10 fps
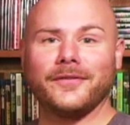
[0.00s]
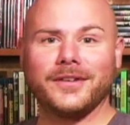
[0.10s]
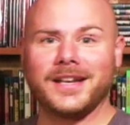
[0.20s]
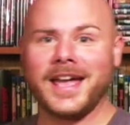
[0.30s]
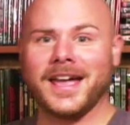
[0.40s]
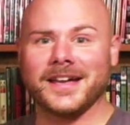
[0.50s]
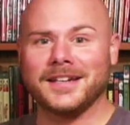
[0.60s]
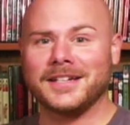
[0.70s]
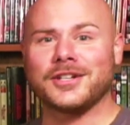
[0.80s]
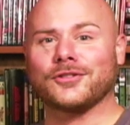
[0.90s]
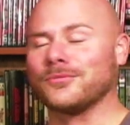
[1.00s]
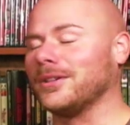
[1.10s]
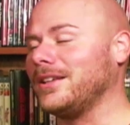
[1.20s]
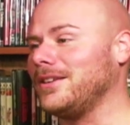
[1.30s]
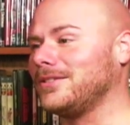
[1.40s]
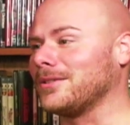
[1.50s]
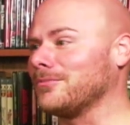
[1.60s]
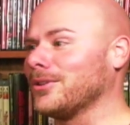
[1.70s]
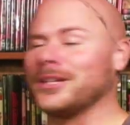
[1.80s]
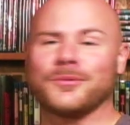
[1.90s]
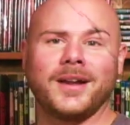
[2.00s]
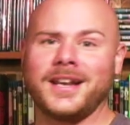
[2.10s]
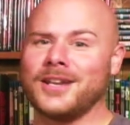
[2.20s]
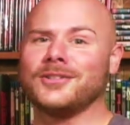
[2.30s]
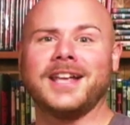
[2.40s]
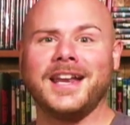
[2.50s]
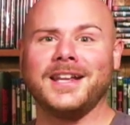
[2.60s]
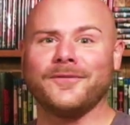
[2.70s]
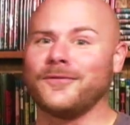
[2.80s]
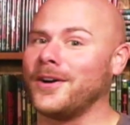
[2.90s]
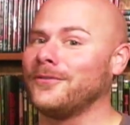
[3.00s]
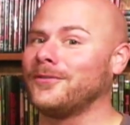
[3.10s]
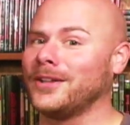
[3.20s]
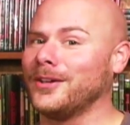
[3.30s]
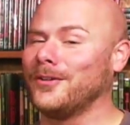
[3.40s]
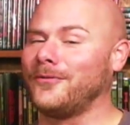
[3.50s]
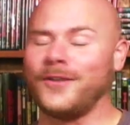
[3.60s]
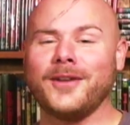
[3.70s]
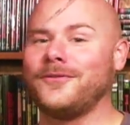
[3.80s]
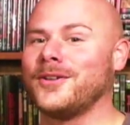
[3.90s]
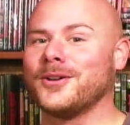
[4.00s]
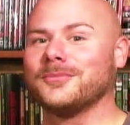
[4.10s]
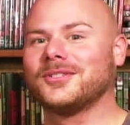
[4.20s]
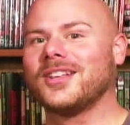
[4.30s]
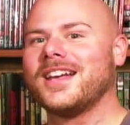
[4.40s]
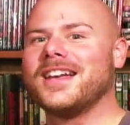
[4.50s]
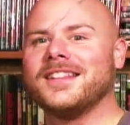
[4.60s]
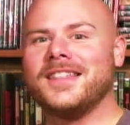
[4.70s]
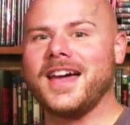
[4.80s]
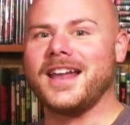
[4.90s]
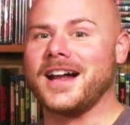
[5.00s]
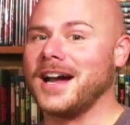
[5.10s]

of it, and it's just really some really great, entertaining, fun films that